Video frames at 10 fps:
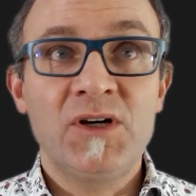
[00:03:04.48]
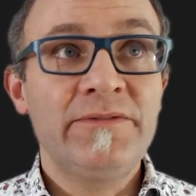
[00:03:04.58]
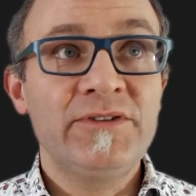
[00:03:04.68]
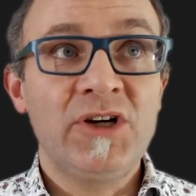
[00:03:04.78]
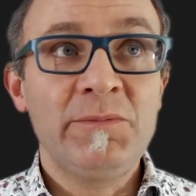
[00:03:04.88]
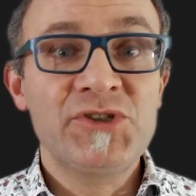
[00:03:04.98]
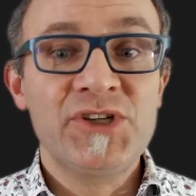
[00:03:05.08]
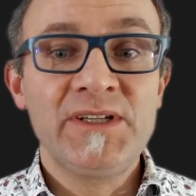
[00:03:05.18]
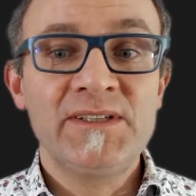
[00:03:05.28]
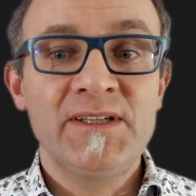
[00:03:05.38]
of an
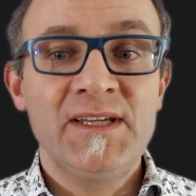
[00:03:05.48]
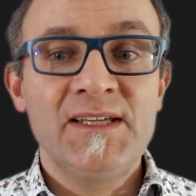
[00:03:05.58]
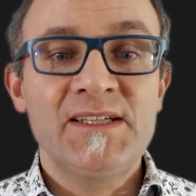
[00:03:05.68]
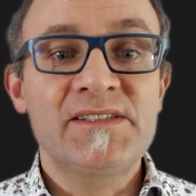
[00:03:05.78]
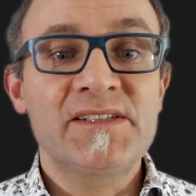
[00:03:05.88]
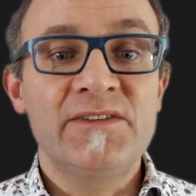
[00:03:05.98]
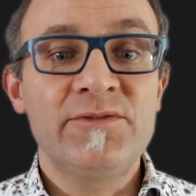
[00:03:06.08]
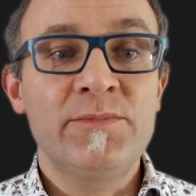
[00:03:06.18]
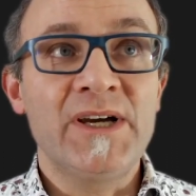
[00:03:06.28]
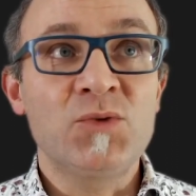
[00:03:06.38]
object is
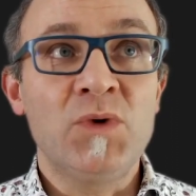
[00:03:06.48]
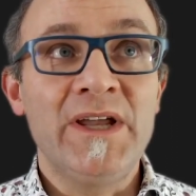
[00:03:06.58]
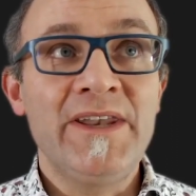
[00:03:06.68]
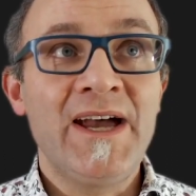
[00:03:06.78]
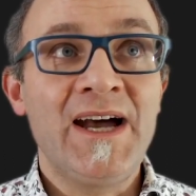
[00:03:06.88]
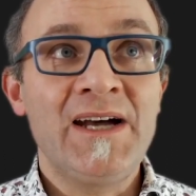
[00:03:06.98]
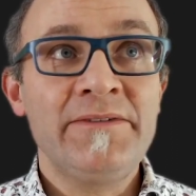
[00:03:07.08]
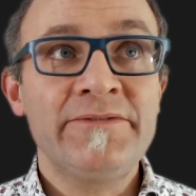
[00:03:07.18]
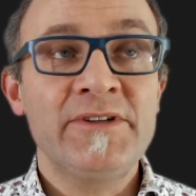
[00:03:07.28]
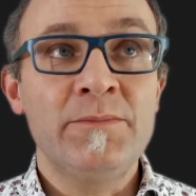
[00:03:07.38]
given by
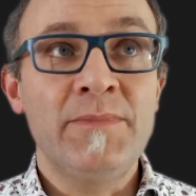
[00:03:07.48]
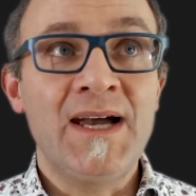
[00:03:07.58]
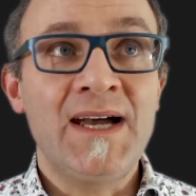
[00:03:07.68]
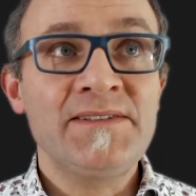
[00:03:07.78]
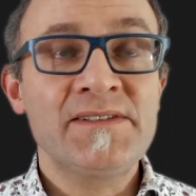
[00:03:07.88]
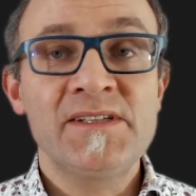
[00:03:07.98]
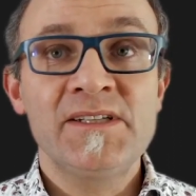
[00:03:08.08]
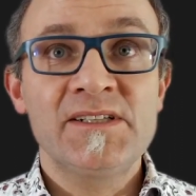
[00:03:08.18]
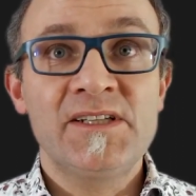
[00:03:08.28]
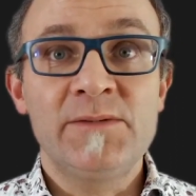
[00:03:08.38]
1/2 mass
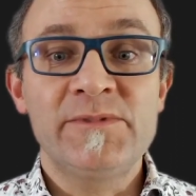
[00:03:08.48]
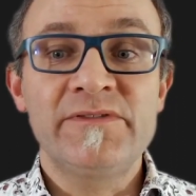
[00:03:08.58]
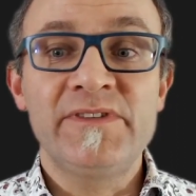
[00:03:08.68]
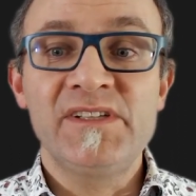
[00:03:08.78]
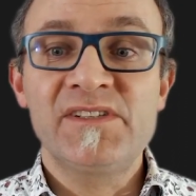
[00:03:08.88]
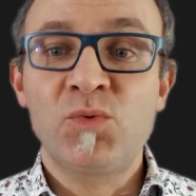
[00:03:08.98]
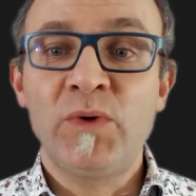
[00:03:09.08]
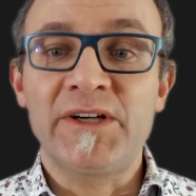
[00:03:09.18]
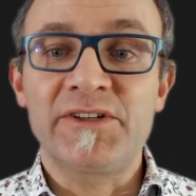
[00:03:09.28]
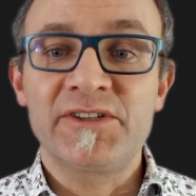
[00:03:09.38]
times v
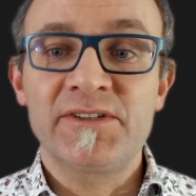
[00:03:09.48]
squared.